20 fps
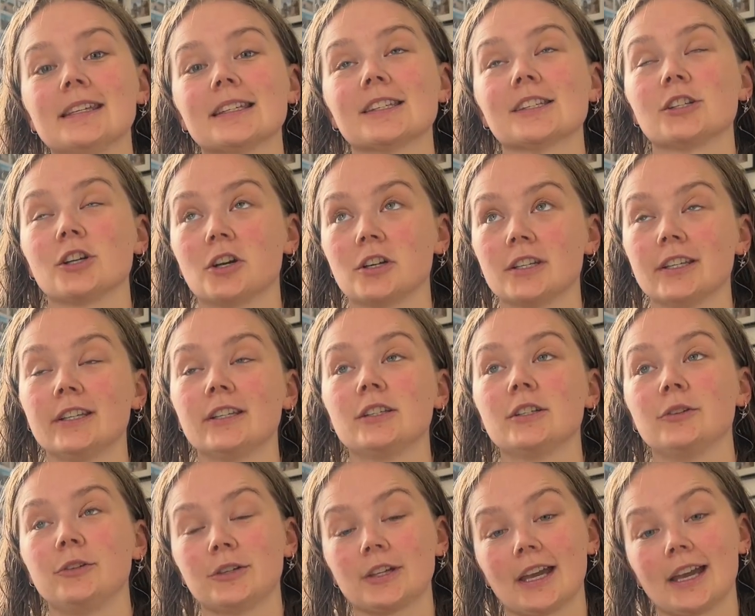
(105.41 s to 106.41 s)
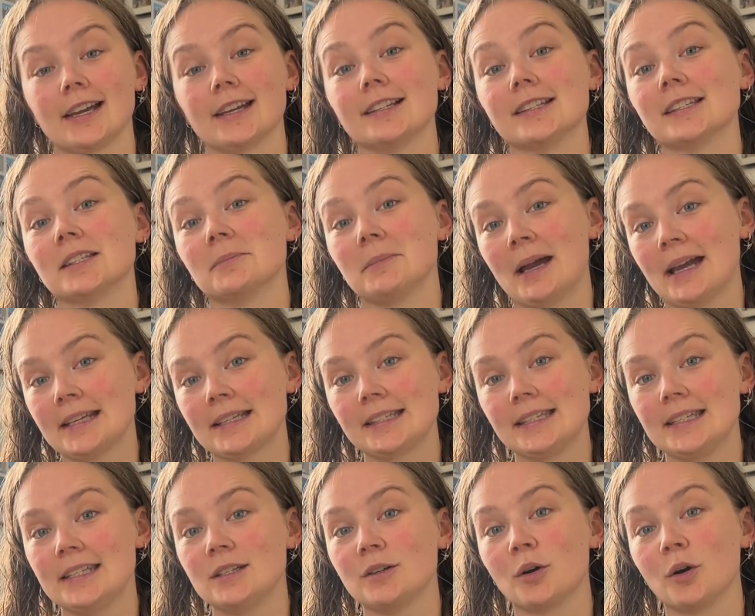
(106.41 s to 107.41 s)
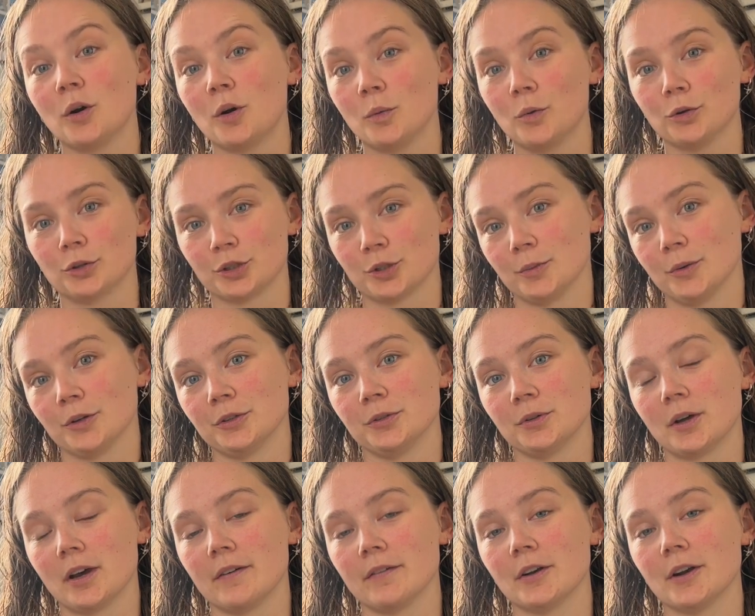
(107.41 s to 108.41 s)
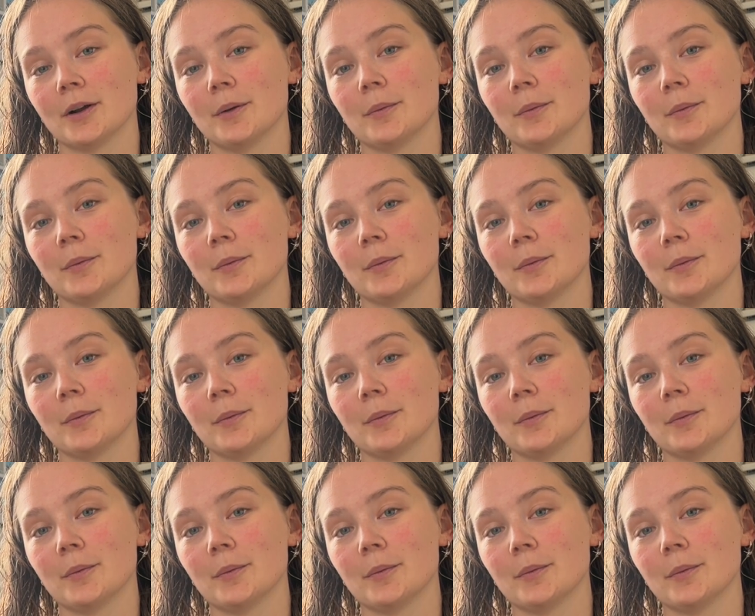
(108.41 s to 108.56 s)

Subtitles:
starting to look at is the Maxine hot water bottle cover,